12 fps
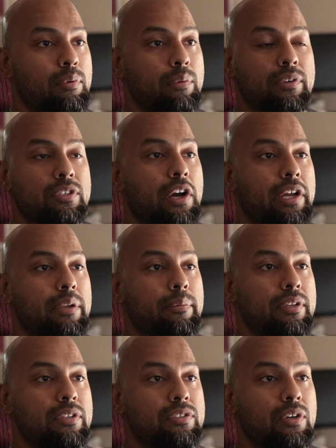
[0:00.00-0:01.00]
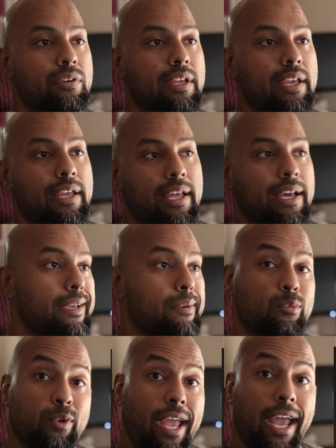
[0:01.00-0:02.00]
so you're talking about the Sony comfy, and I am
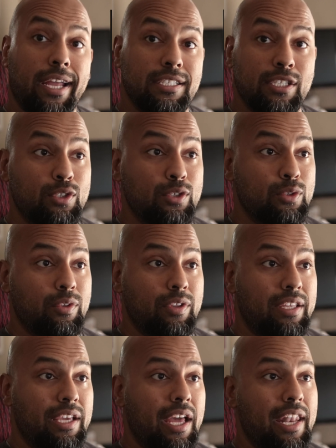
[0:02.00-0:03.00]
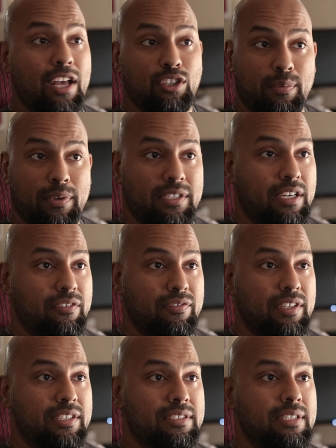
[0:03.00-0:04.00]
reacting to the announcement of
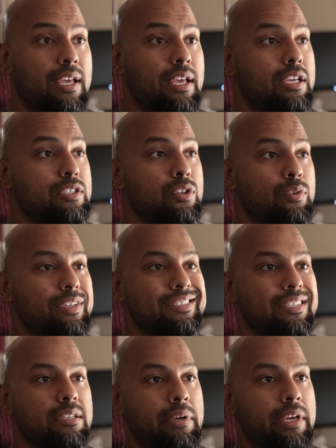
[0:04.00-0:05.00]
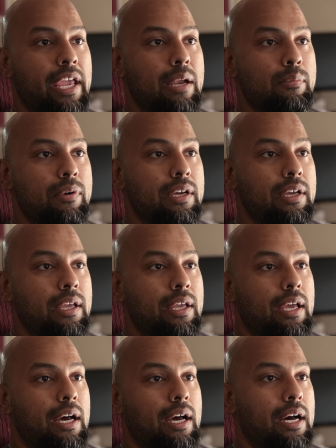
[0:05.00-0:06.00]
this Sony cinema camera
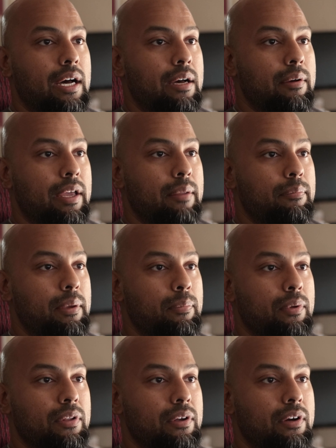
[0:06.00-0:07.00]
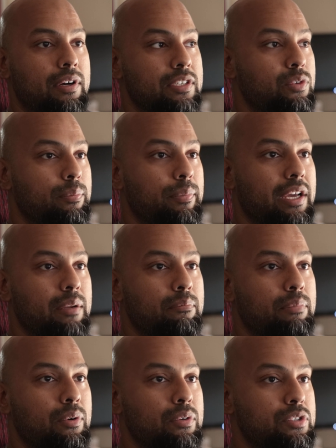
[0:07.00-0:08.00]
uh, and people are swimming on a
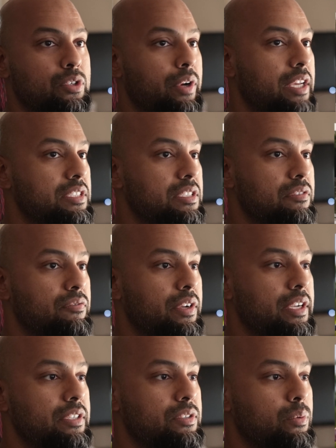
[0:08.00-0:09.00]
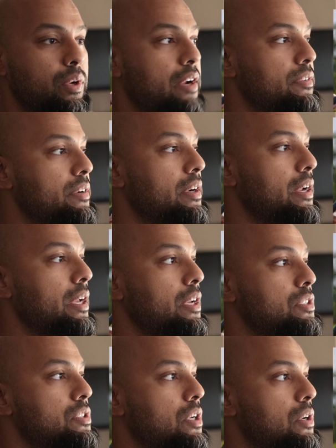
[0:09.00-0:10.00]
boat and showcasing the footage or whatever.
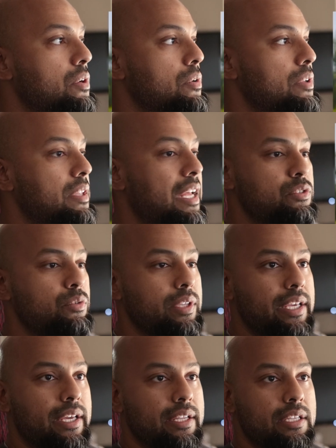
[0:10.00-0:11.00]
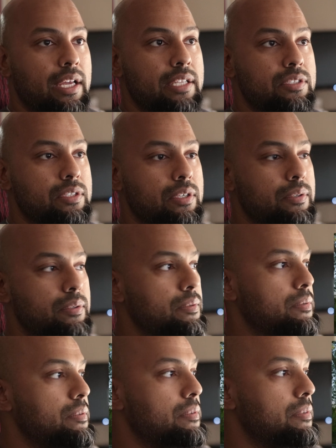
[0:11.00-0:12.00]
So that's really it. And
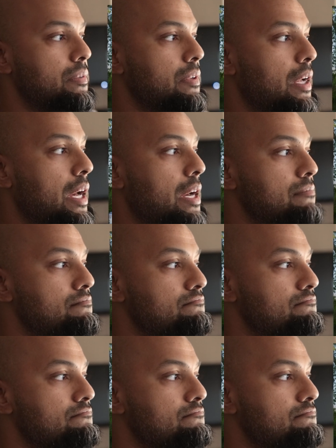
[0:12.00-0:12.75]
so, um,